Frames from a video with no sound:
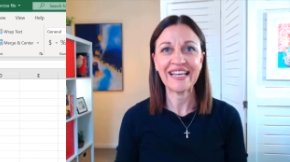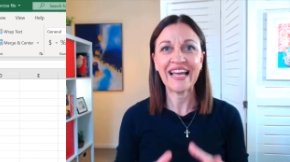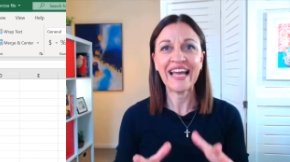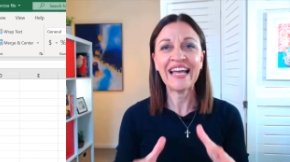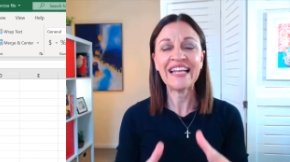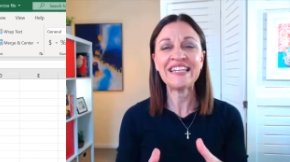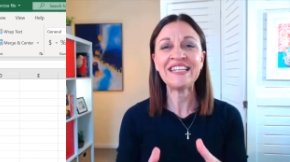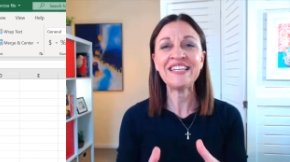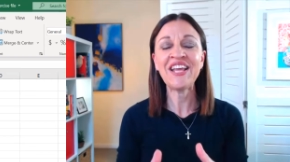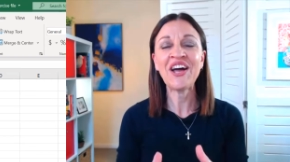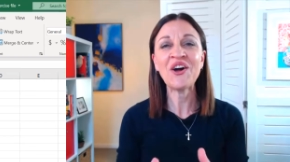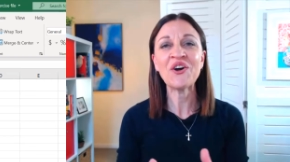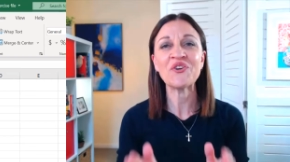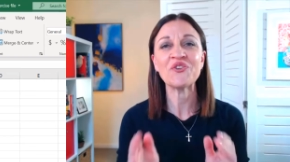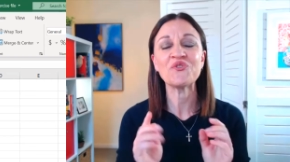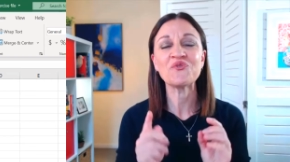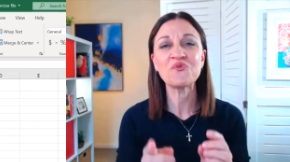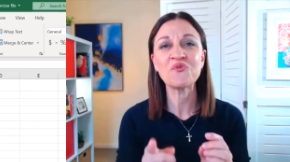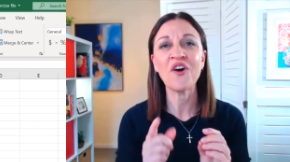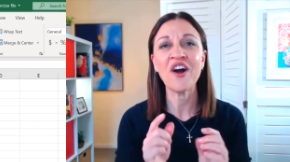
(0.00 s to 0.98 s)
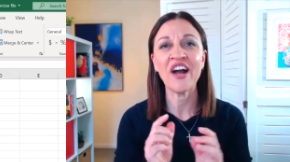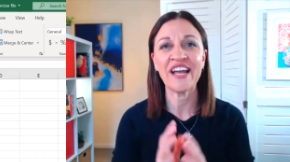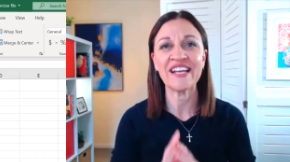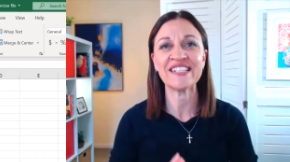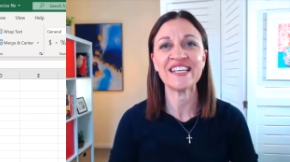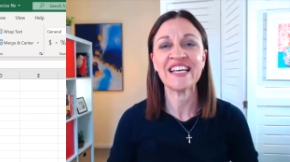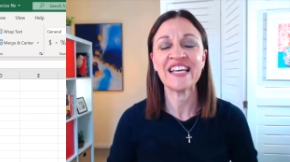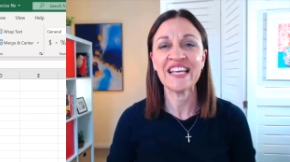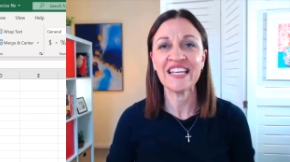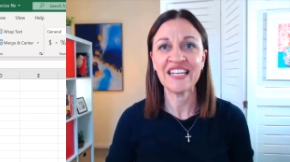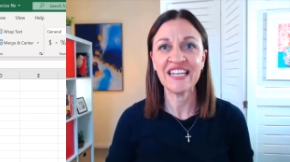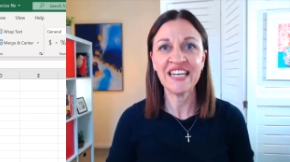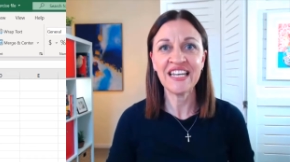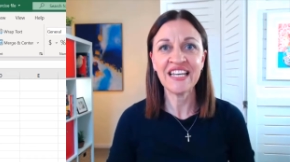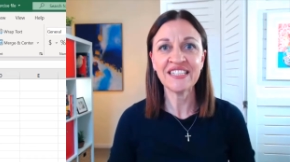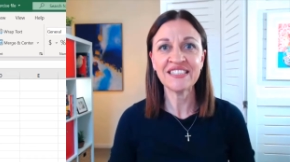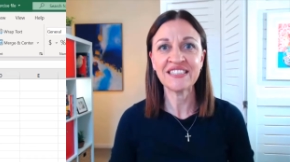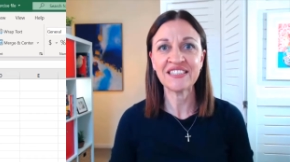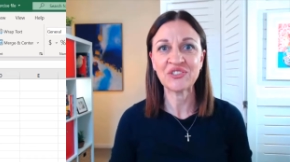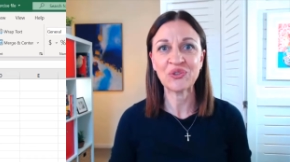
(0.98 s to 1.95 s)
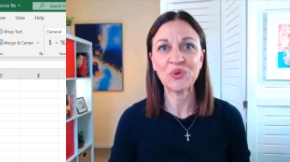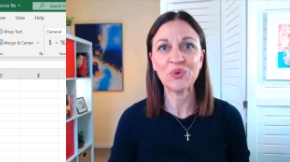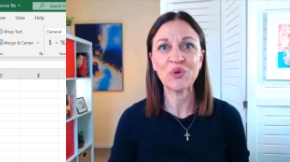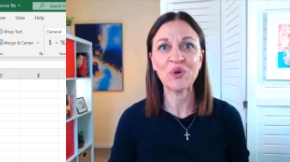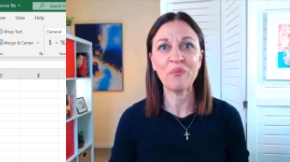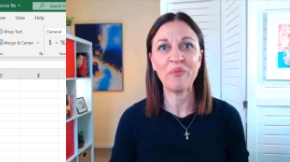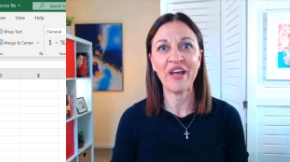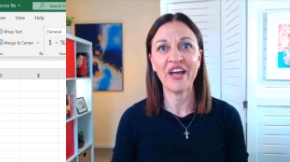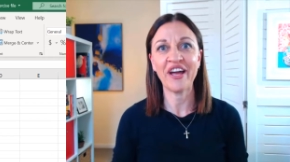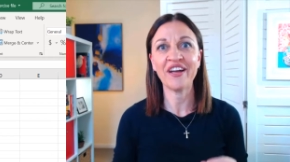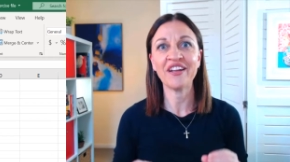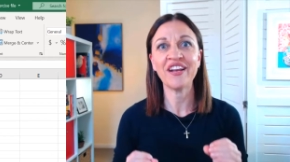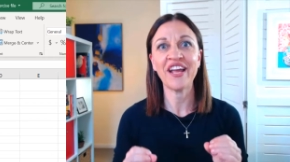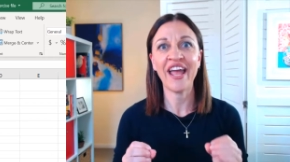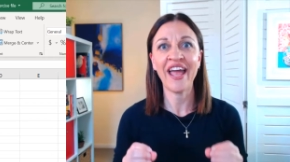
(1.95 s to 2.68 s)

Hello, right, let's talk about